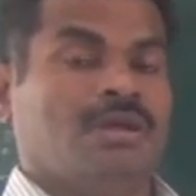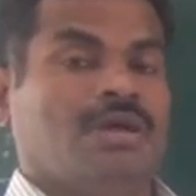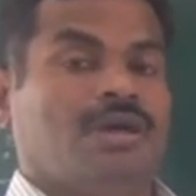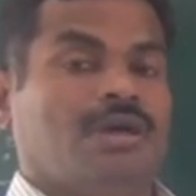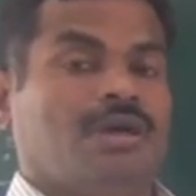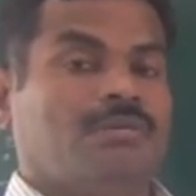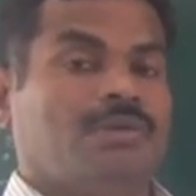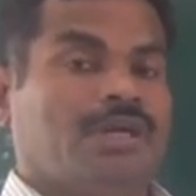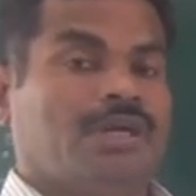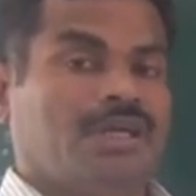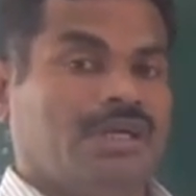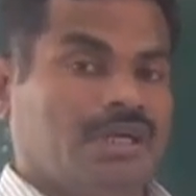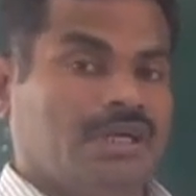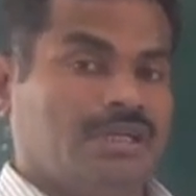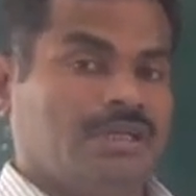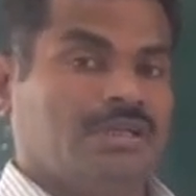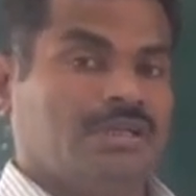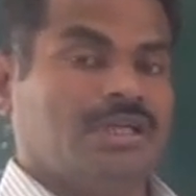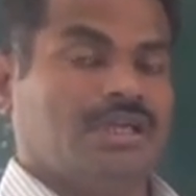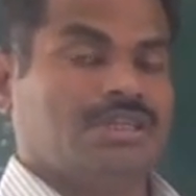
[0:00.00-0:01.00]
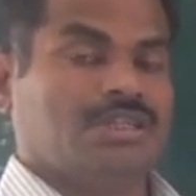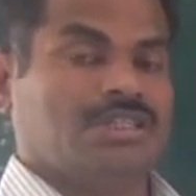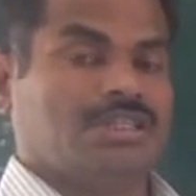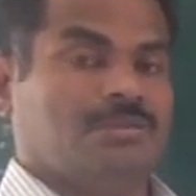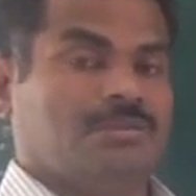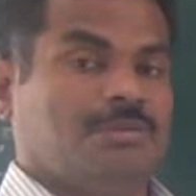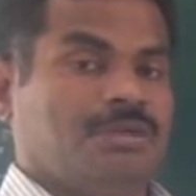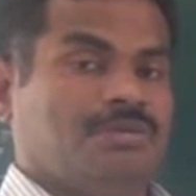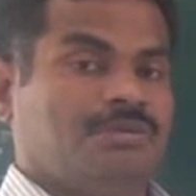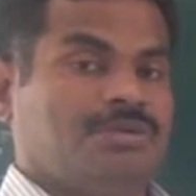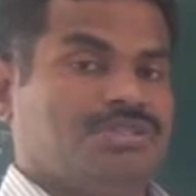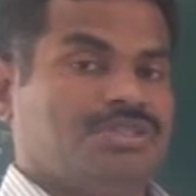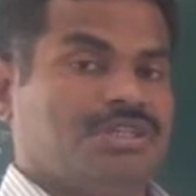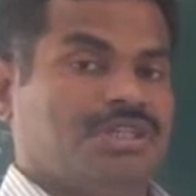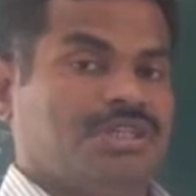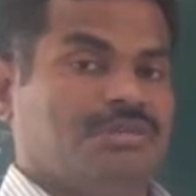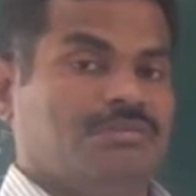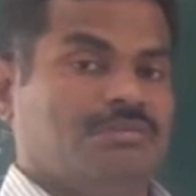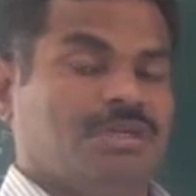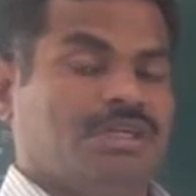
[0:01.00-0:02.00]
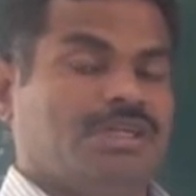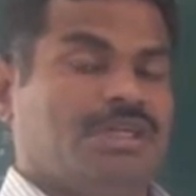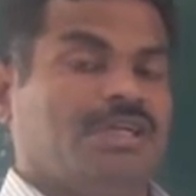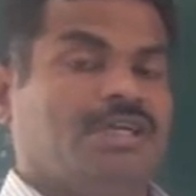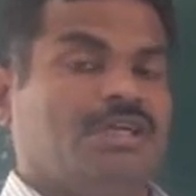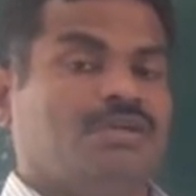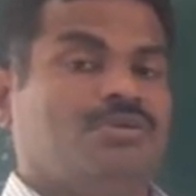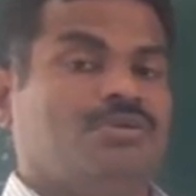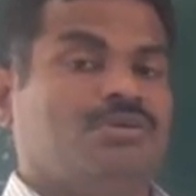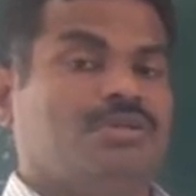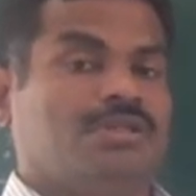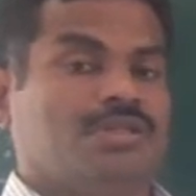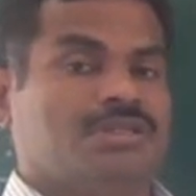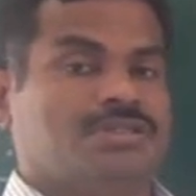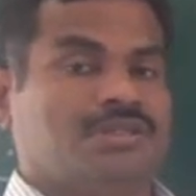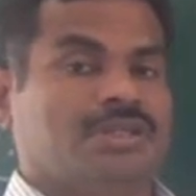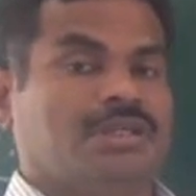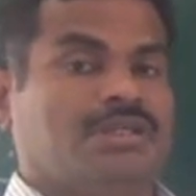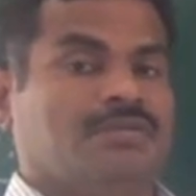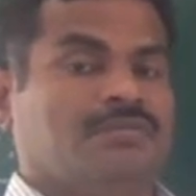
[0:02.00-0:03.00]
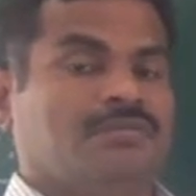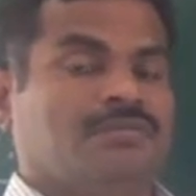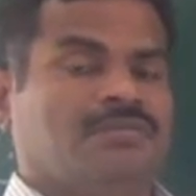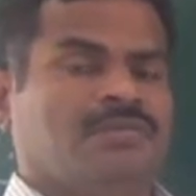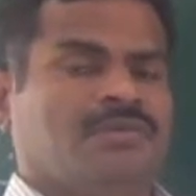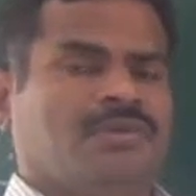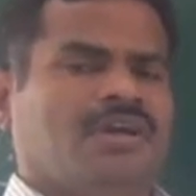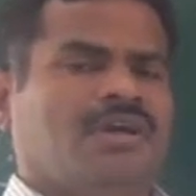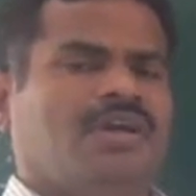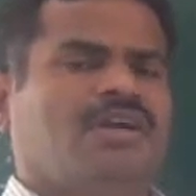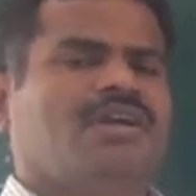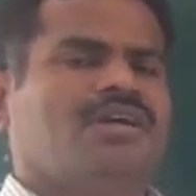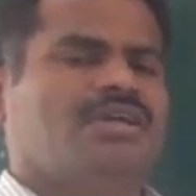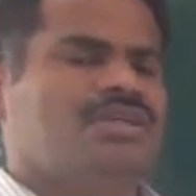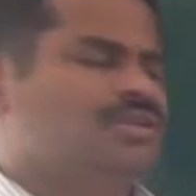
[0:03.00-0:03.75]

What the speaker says: or by adding acceptor one side, by adding on one side, or